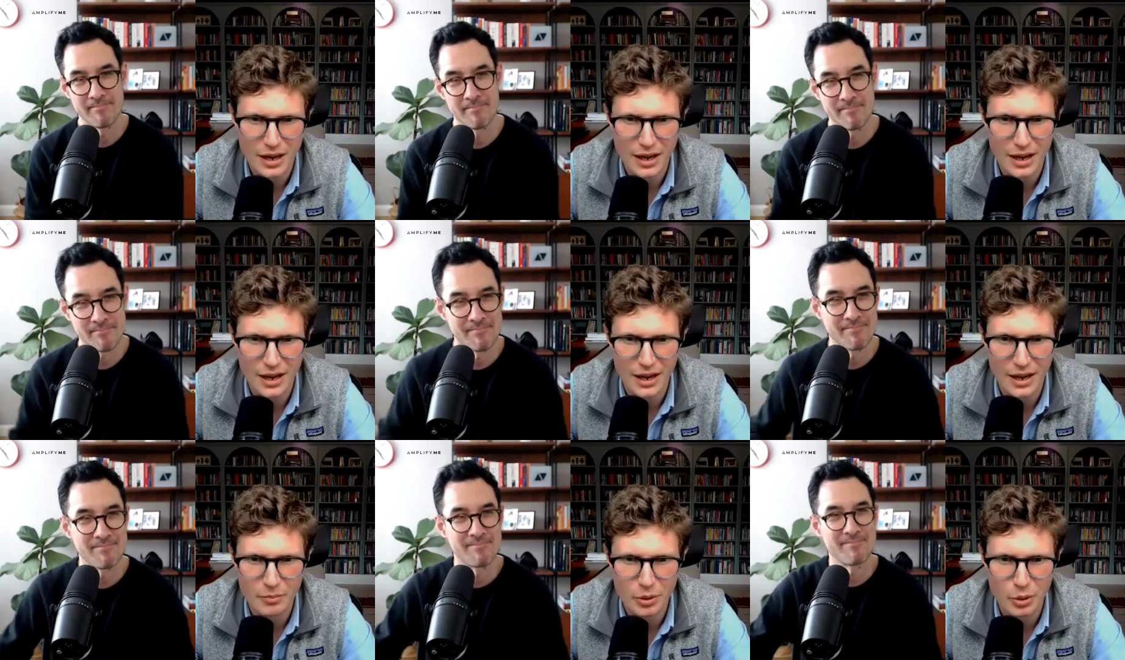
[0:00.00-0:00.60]

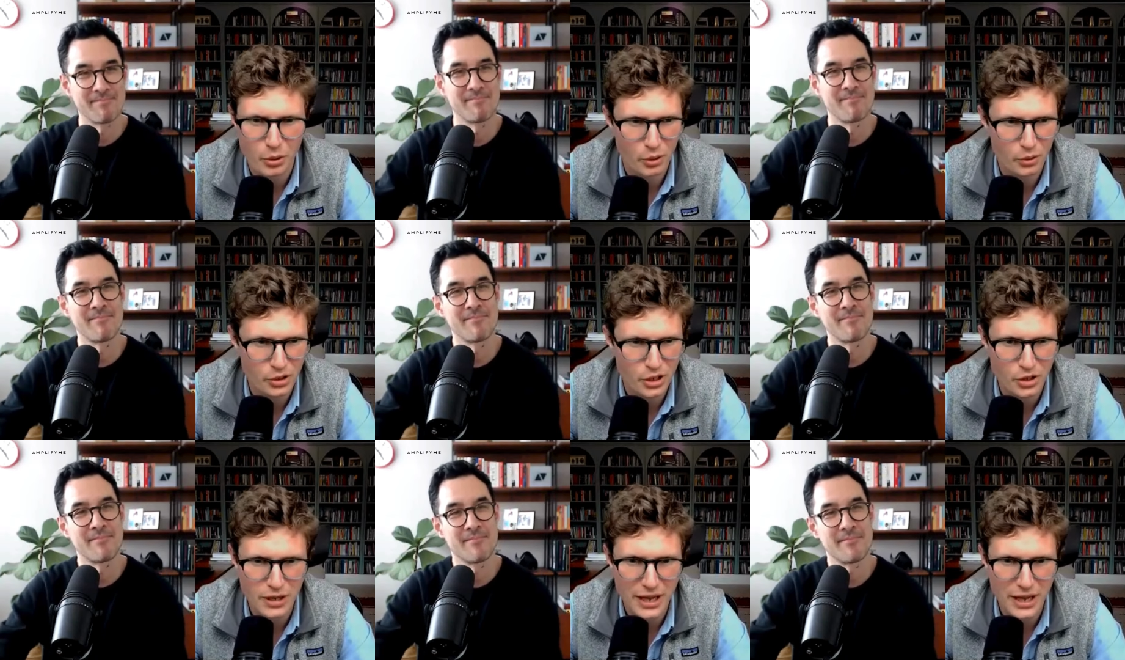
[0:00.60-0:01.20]
Speaker 1: Uh, poor
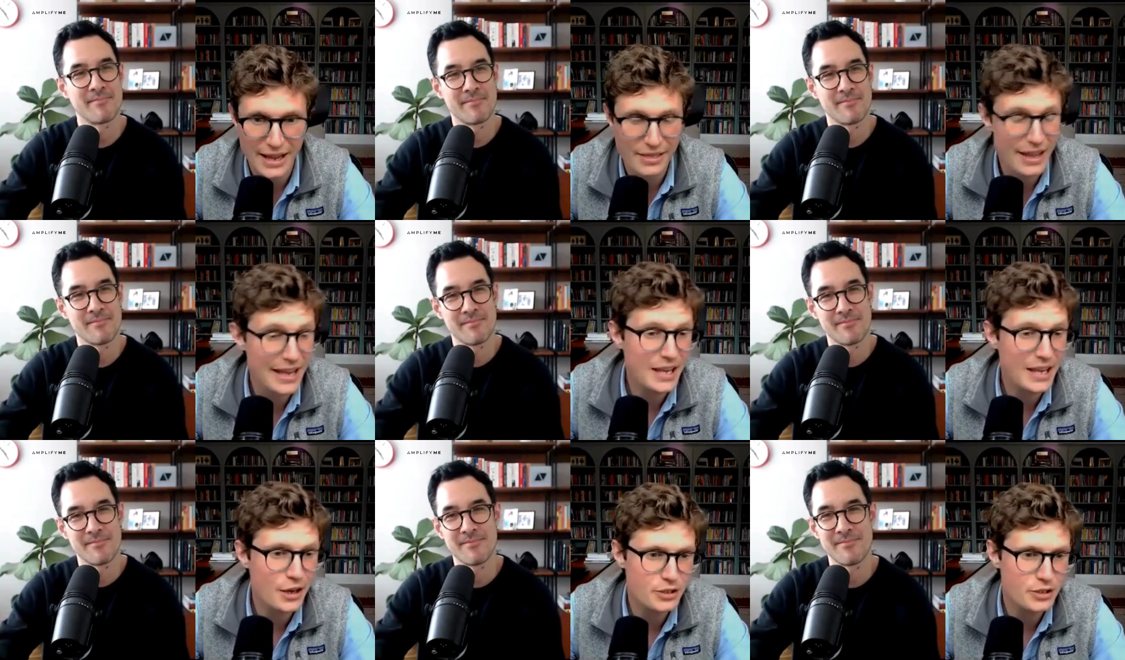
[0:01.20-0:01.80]
old UK.
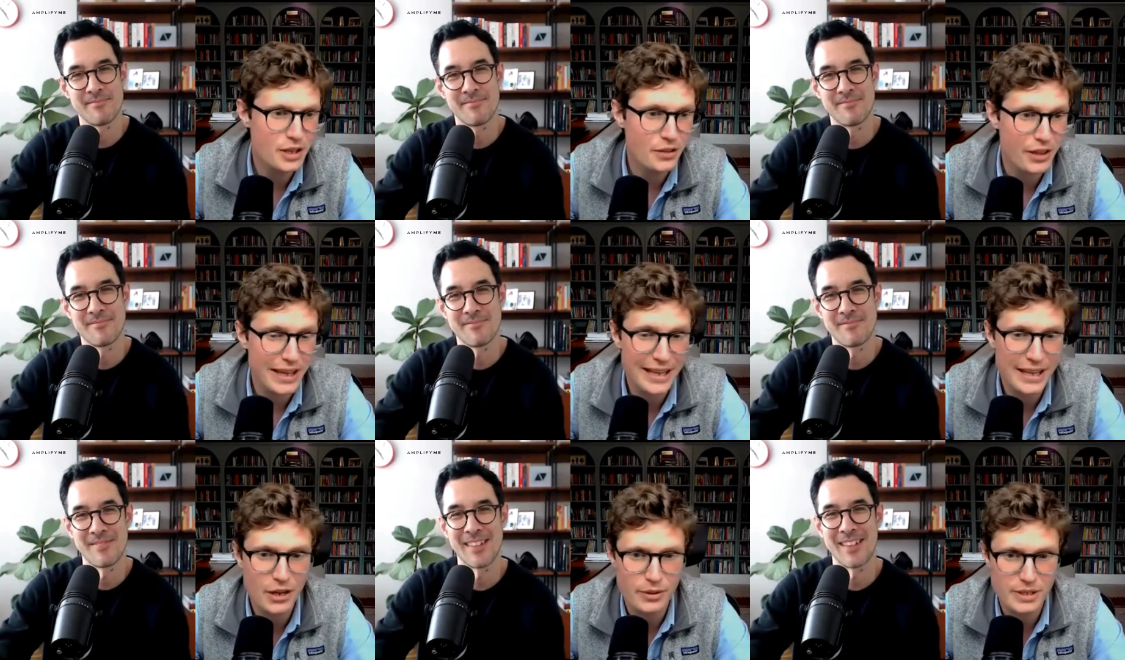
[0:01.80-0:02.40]
The EU,
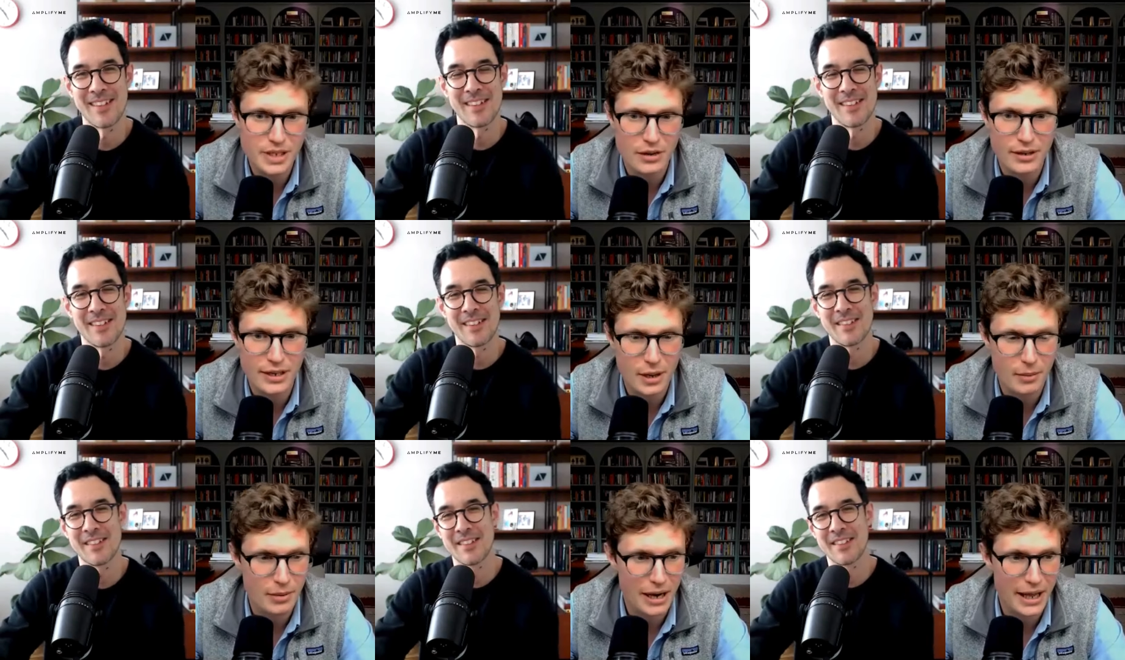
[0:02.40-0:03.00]
the EU is
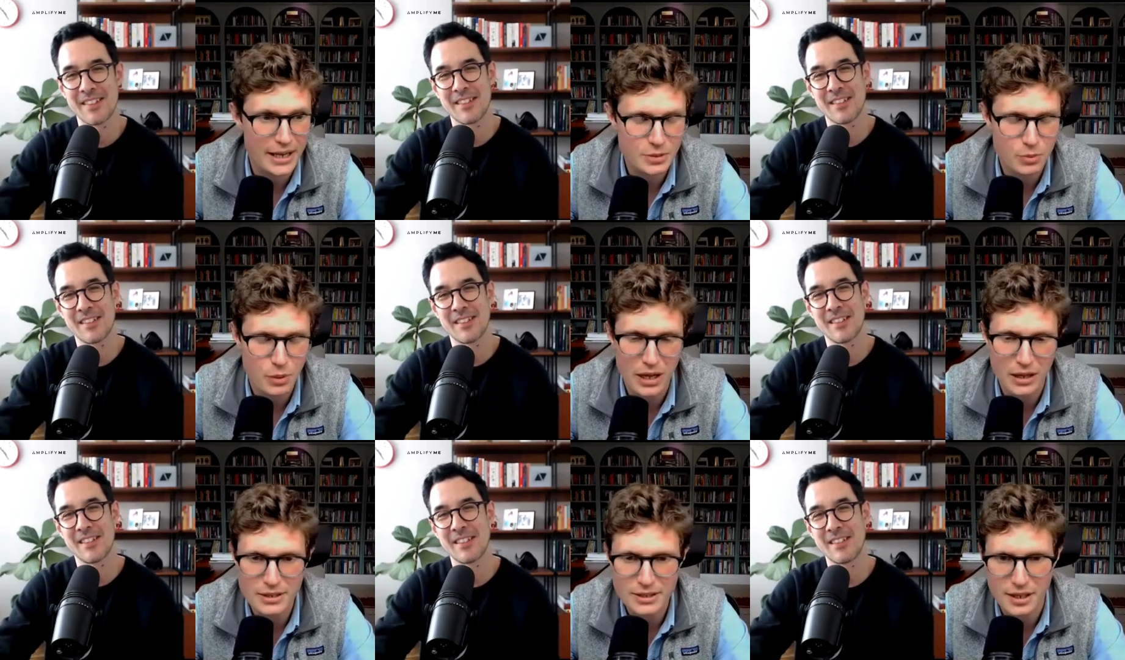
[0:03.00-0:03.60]
only double A as
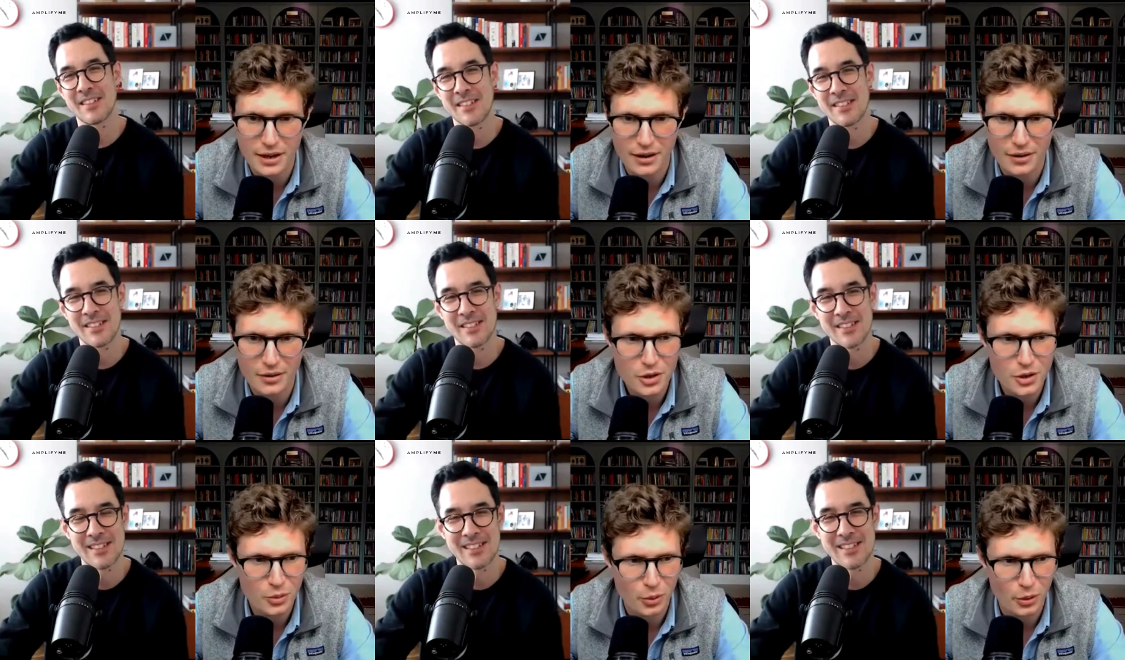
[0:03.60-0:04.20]
well, so
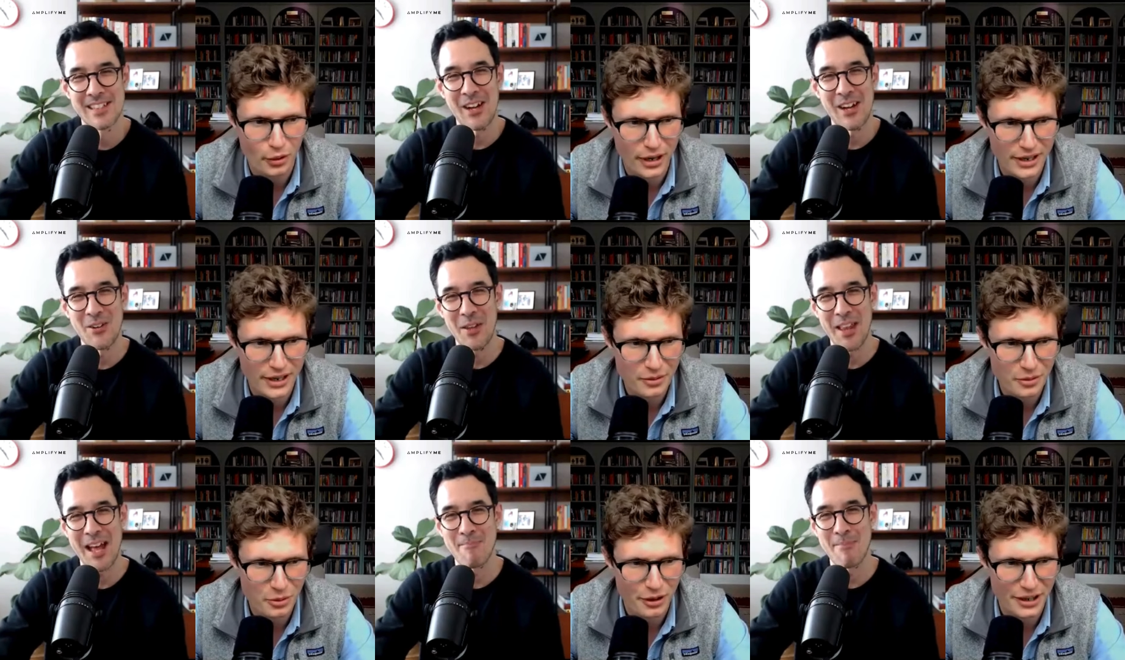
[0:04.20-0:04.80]
oh, we're
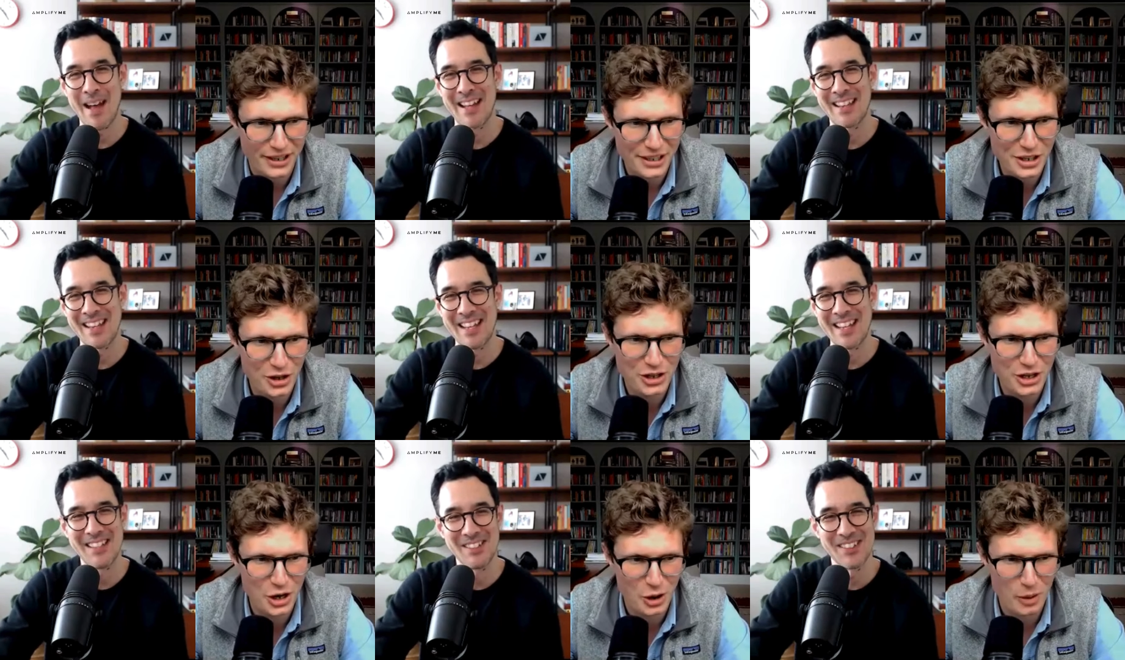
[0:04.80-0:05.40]
in, we're in
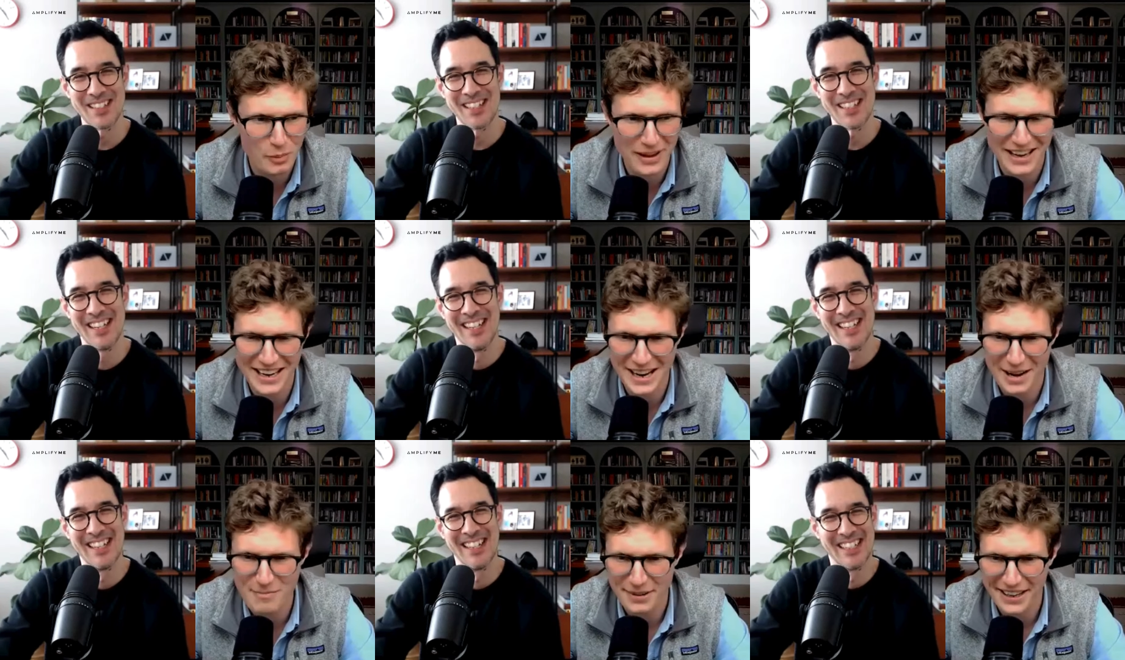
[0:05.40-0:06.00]
good
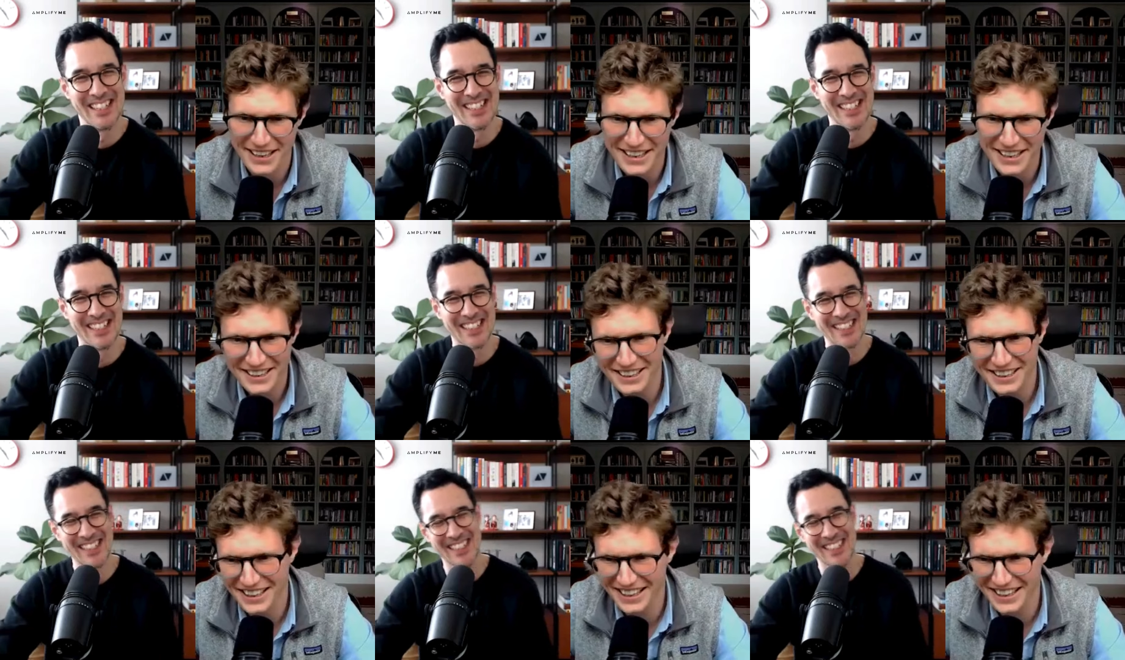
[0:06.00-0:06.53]
European company.